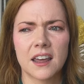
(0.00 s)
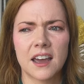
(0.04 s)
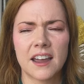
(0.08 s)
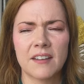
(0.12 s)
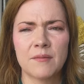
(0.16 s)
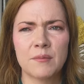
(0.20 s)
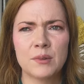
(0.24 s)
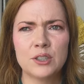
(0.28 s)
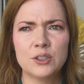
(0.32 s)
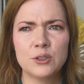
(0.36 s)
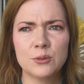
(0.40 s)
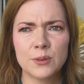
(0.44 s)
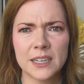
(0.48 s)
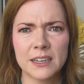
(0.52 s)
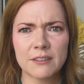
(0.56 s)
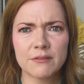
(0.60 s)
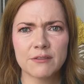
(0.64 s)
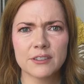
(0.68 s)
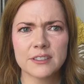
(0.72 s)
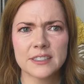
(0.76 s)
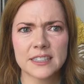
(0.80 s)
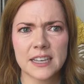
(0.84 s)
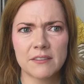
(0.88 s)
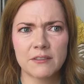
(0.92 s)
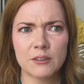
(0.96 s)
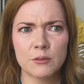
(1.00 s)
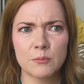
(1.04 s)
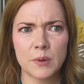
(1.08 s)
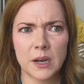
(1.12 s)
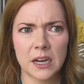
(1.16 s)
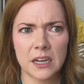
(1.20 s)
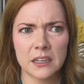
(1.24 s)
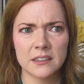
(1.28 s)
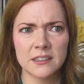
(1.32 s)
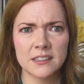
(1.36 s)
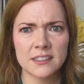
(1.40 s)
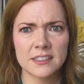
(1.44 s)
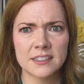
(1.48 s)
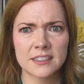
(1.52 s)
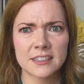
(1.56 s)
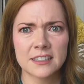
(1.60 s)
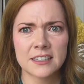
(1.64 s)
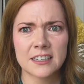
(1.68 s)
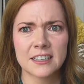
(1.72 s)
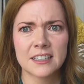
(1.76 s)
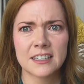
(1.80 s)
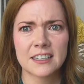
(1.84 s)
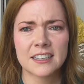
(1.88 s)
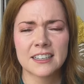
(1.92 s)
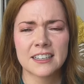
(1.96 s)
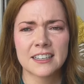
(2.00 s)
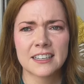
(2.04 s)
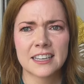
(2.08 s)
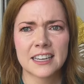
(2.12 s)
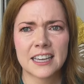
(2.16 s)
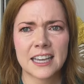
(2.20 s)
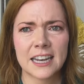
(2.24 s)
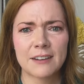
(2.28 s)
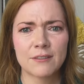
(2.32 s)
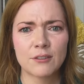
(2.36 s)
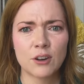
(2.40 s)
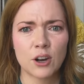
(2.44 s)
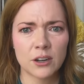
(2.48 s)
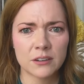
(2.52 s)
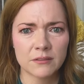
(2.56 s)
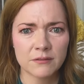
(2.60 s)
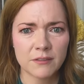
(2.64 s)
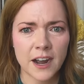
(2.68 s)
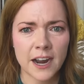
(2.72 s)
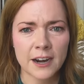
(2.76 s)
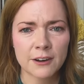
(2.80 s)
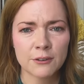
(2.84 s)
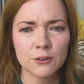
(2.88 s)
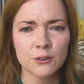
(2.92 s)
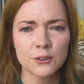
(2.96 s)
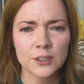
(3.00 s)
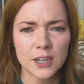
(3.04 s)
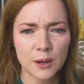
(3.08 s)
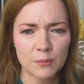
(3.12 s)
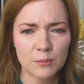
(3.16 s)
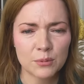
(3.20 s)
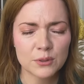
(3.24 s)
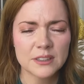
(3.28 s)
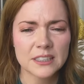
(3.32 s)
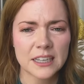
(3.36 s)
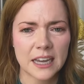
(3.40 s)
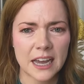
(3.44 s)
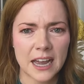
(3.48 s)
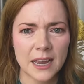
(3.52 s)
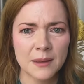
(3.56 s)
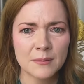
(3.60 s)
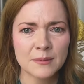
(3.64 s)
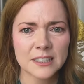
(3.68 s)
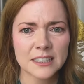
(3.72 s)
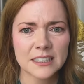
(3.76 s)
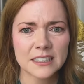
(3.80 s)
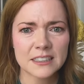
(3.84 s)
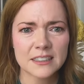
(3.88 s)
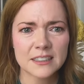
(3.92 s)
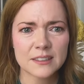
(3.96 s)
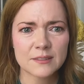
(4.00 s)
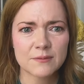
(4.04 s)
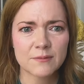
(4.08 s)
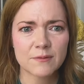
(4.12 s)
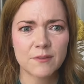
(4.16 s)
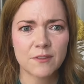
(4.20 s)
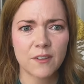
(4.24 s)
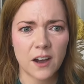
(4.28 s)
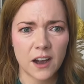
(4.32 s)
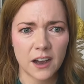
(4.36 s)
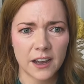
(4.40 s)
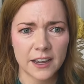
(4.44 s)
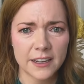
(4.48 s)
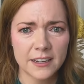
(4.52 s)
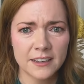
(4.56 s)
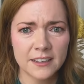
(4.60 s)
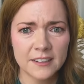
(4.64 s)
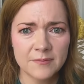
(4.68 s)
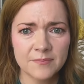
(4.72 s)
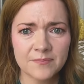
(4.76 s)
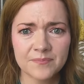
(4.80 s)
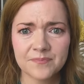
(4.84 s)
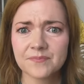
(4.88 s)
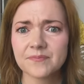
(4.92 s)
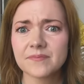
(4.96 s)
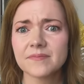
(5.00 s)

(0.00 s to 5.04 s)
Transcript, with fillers: I've been doing it for seven months, and I've gone viral a couple times, and it's fun